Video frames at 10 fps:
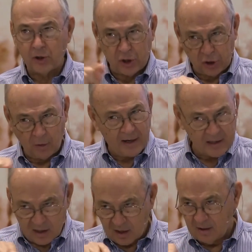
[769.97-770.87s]

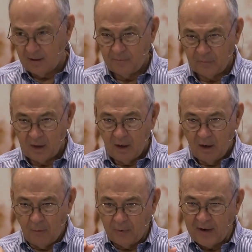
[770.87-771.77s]
choice
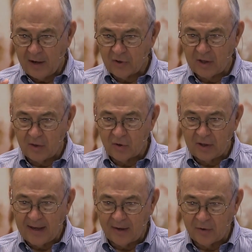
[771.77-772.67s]
of pronouncing those
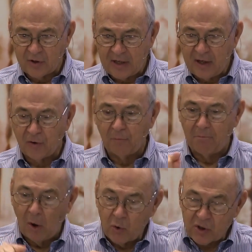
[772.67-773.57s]
letters either
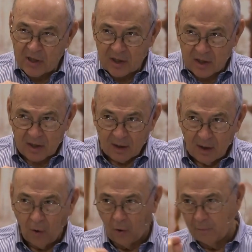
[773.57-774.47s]
Moses
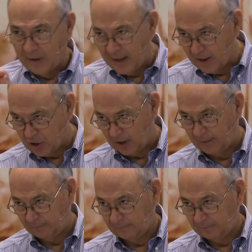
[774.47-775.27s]
or Manasseh.